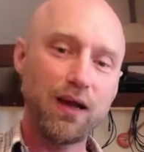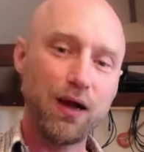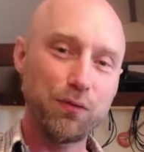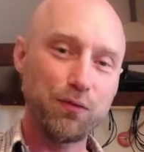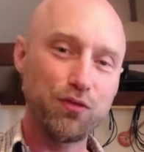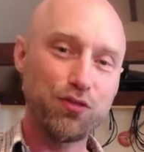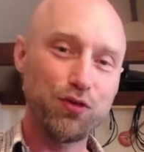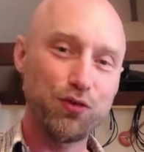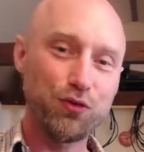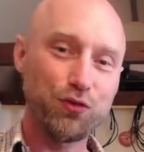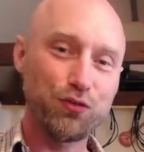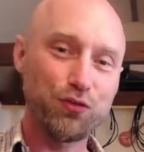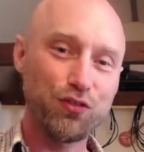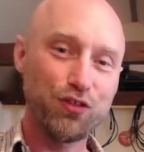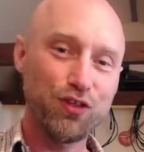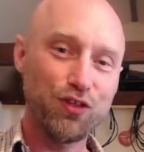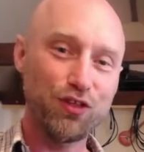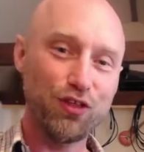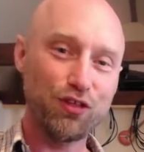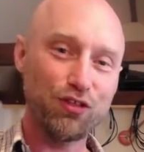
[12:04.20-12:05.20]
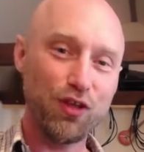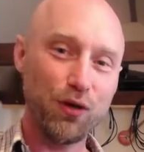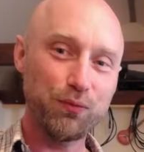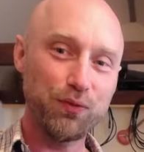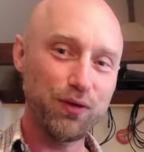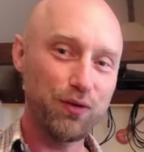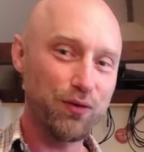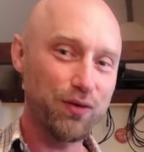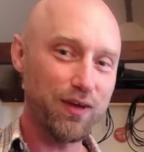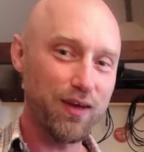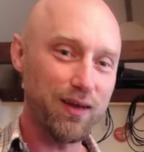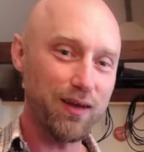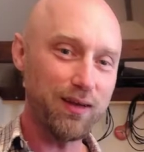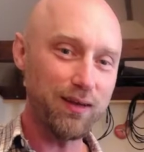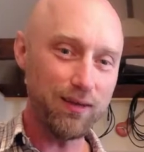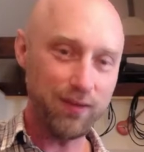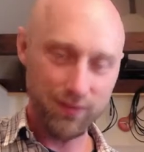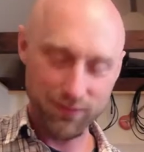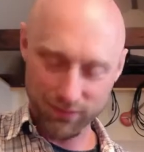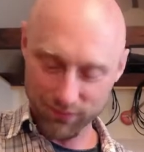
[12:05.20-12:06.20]
How is yours? Is it sounding
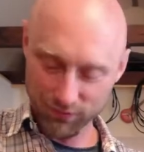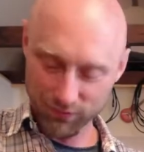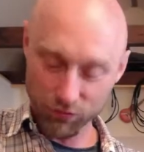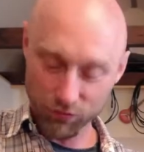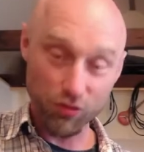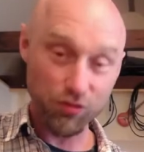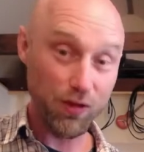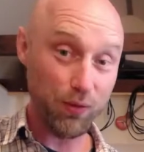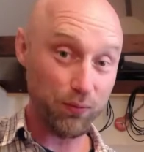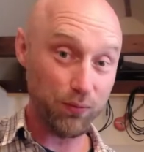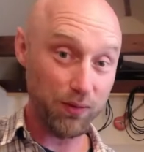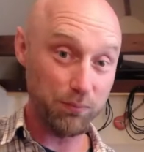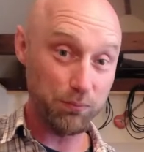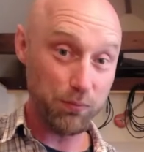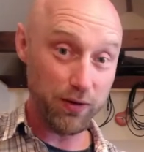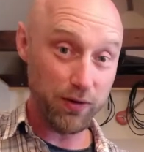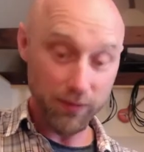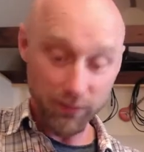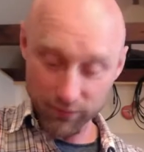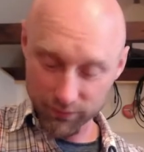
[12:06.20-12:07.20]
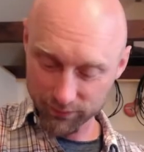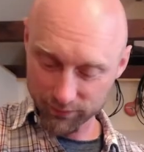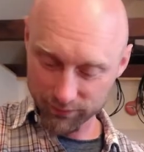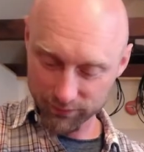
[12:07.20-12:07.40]
okay? Does it sound like mine?